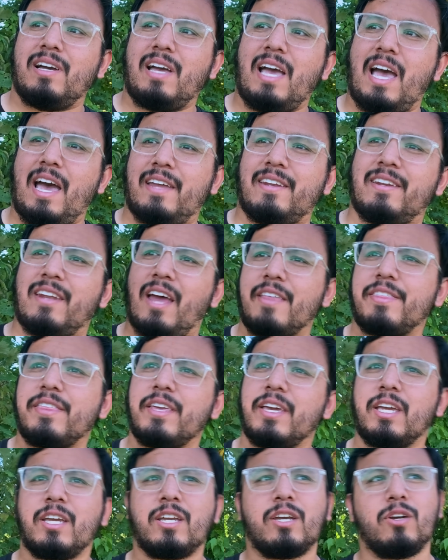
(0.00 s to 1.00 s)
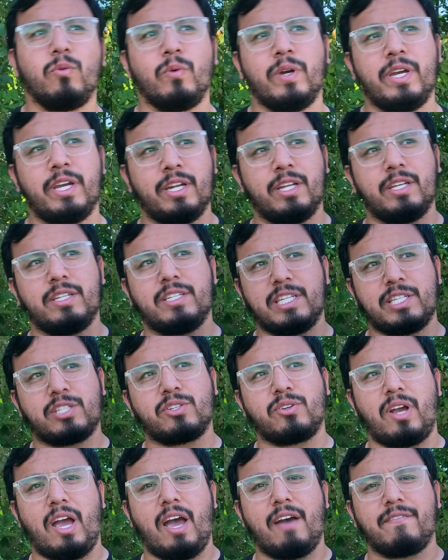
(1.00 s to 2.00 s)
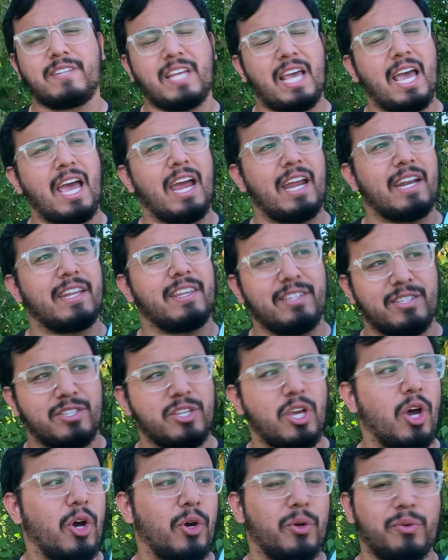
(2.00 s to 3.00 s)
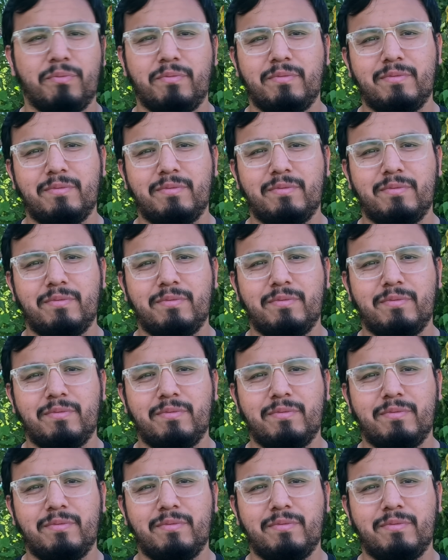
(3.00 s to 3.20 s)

had nothing when Discraft had the Zone.